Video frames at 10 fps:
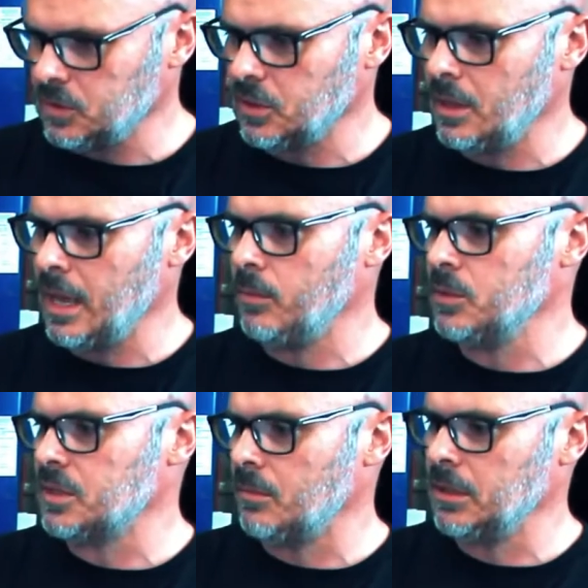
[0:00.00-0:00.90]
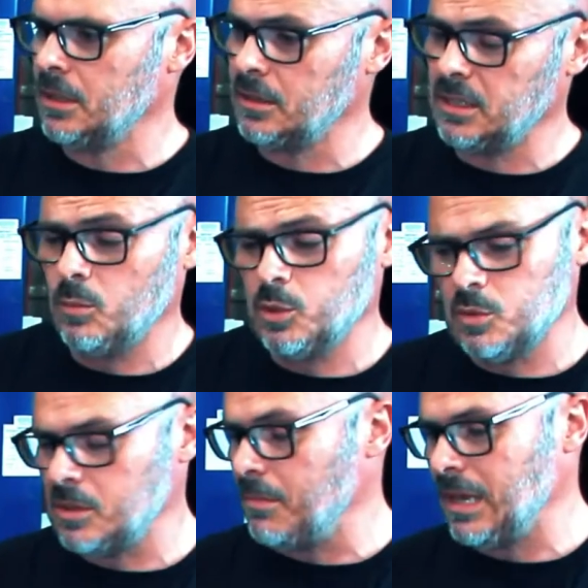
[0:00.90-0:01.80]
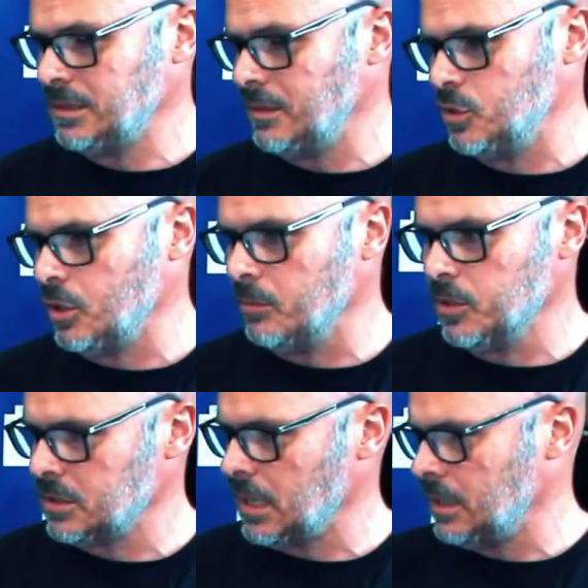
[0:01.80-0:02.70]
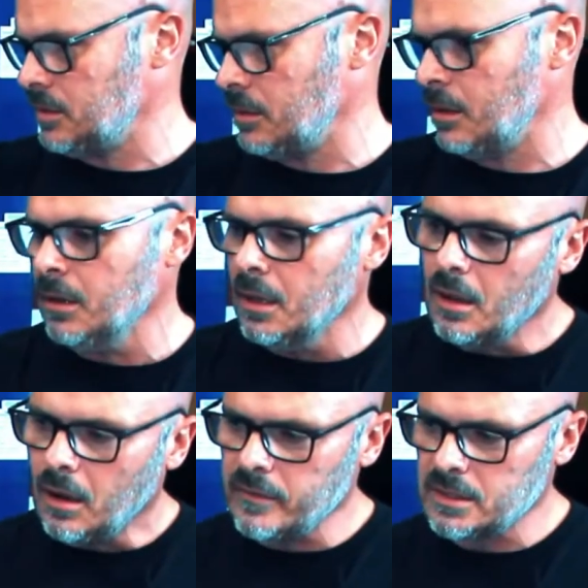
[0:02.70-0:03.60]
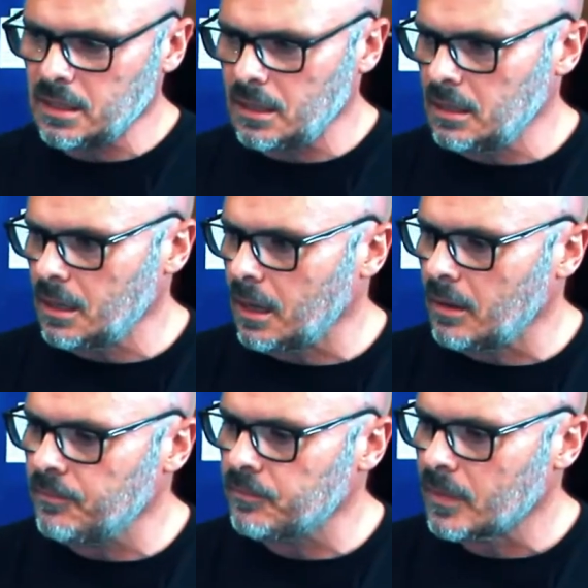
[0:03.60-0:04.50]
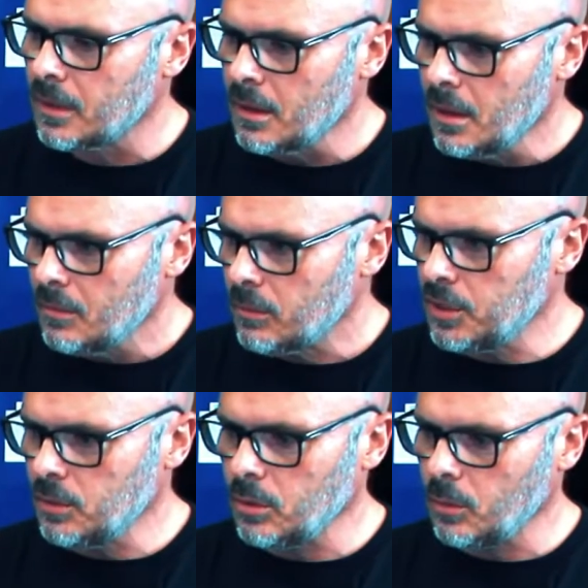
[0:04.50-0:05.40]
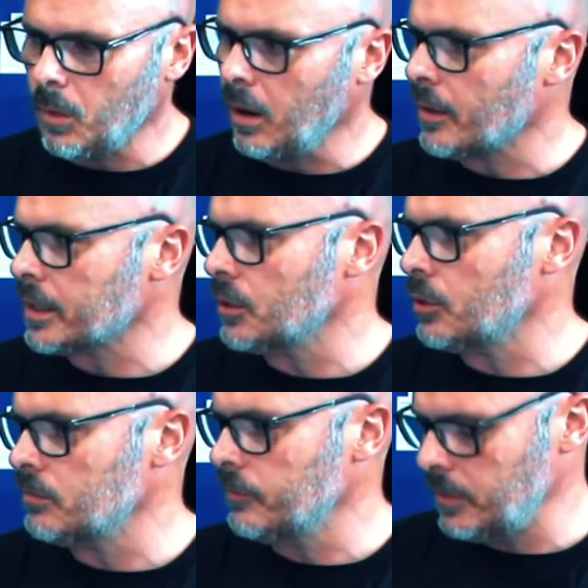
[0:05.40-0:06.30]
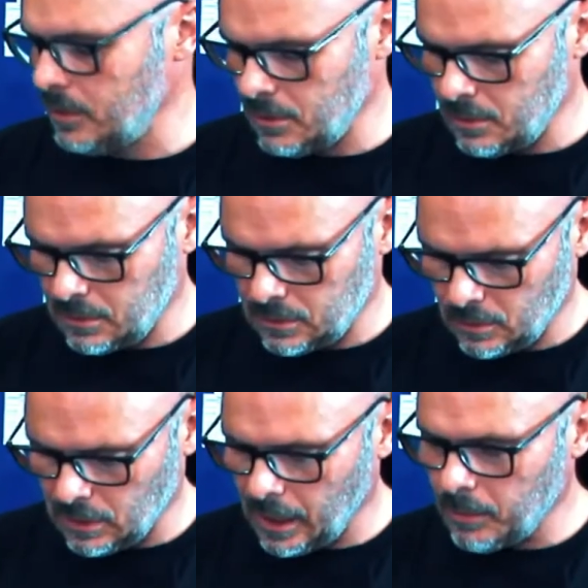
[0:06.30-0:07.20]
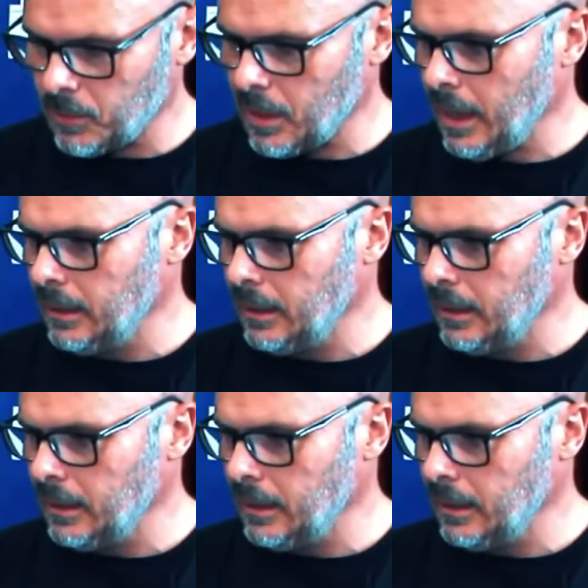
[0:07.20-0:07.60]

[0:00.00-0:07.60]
So that was something that I did, which was a massive job because I had to obviously redo all the wiring loom to enable that.